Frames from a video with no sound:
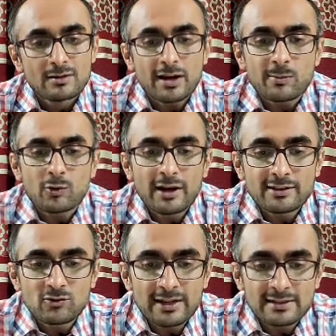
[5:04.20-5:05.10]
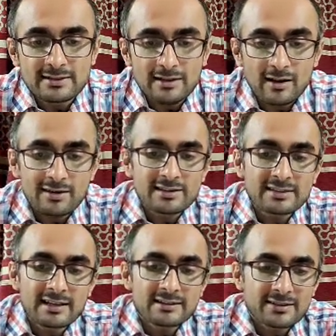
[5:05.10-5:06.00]
Carbohydrates are
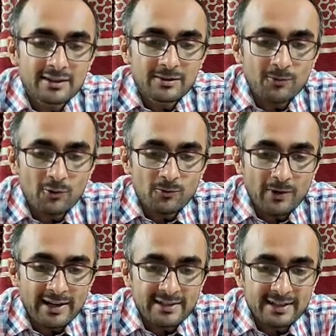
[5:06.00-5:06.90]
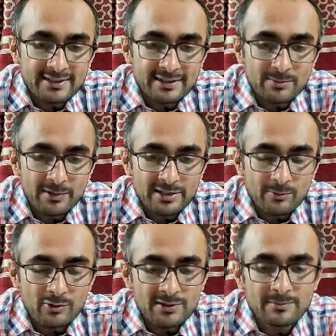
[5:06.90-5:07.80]
essential for fatty acid
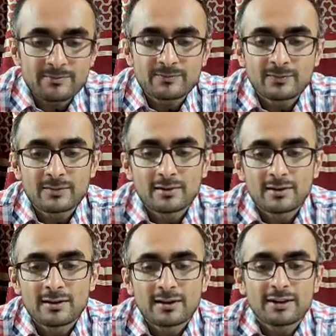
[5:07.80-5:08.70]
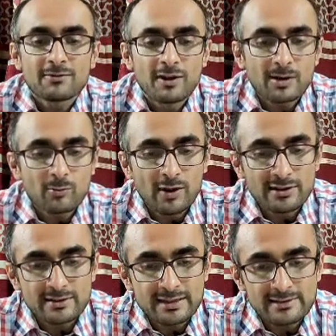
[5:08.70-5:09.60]
metabolism. If
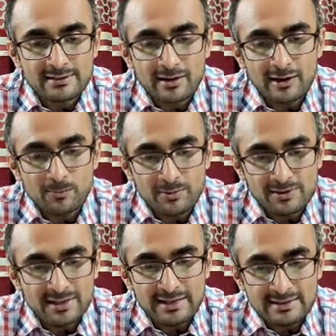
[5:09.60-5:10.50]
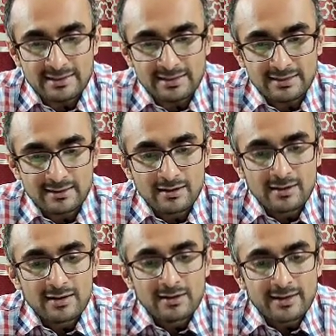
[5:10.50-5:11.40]
carbohydrates are present,
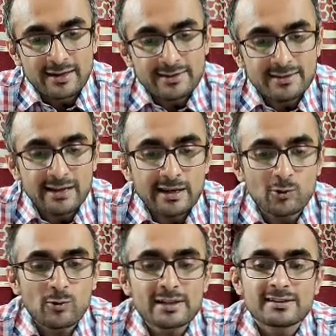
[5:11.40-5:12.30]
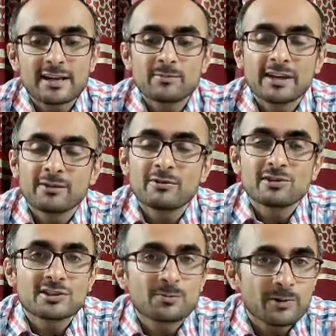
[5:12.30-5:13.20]
acetyl-coenzyme A,
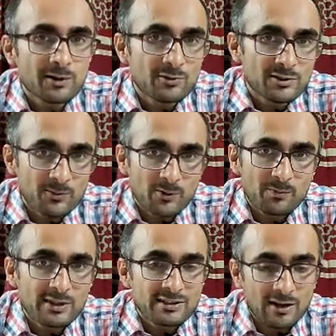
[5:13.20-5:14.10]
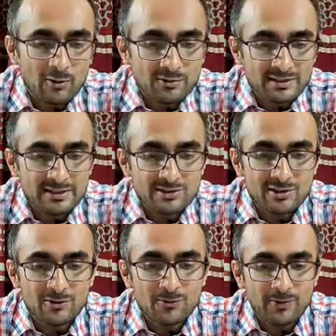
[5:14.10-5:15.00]
which is produced from beta
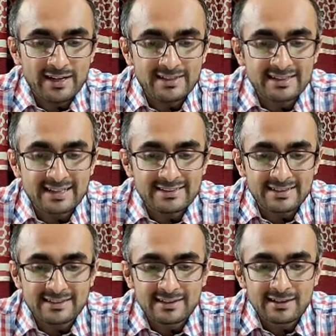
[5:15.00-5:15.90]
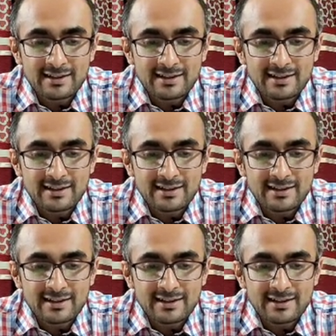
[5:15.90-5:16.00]
oxidation of fatty acid,